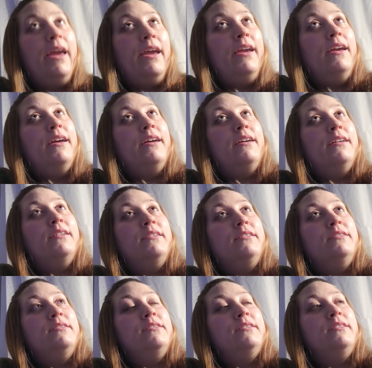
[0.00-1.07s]

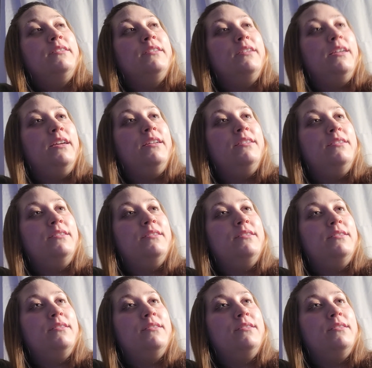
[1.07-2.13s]
and
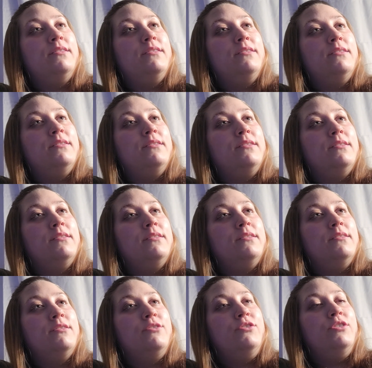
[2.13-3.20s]
it's
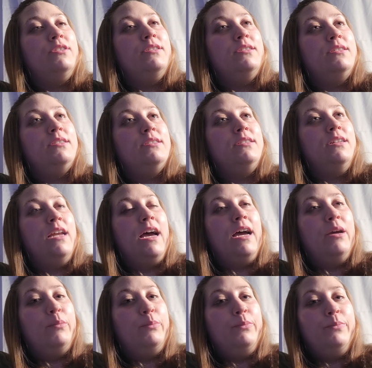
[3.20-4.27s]
just
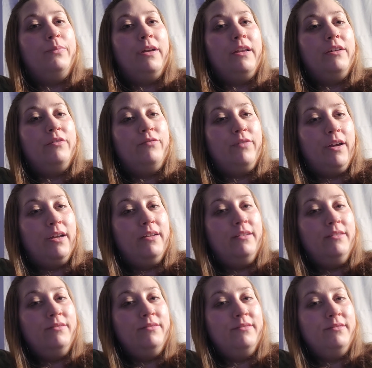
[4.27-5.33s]
not been
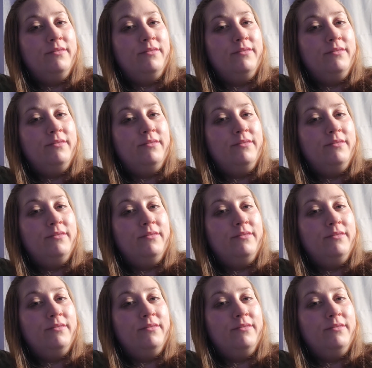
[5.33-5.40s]
fun